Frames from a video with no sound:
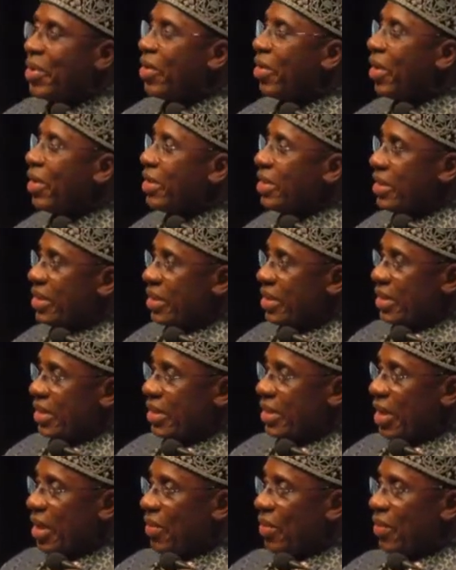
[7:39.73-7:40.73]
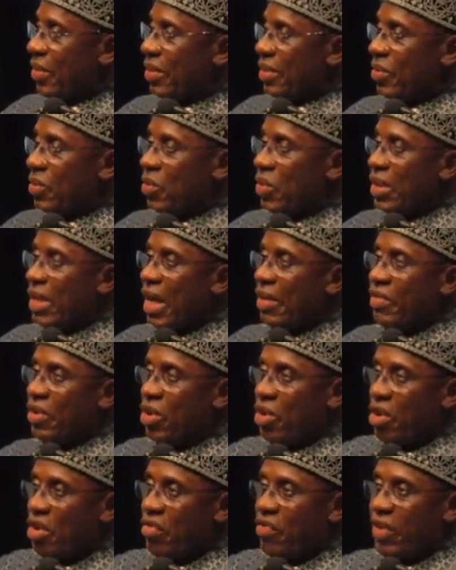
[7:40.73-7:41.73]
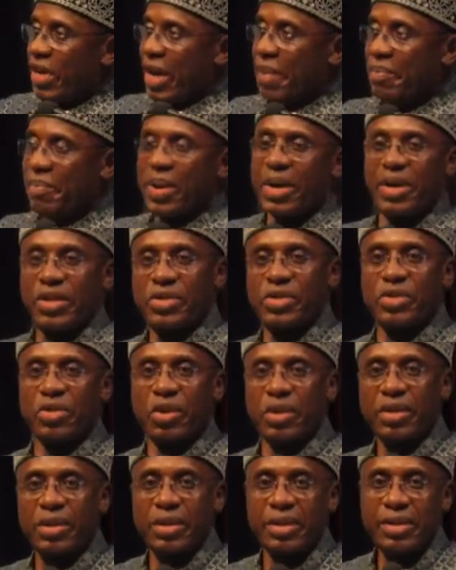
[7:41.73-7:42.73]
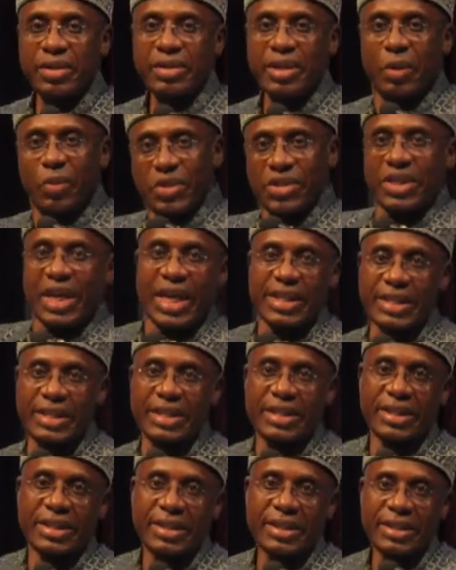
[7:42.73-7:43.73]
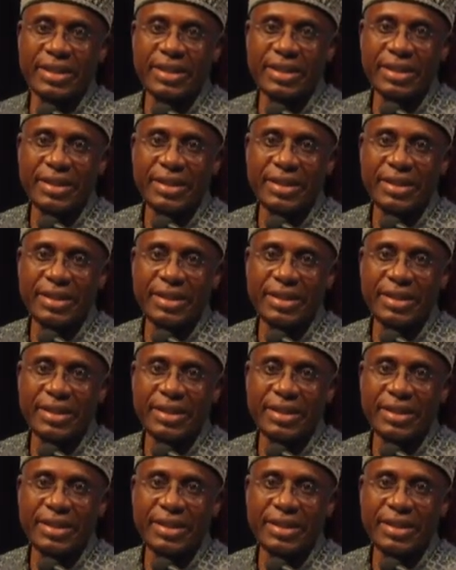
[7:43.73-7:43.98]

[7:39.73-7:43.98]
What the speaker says: Because we didn't have enough grandparent stock, there was scarcity.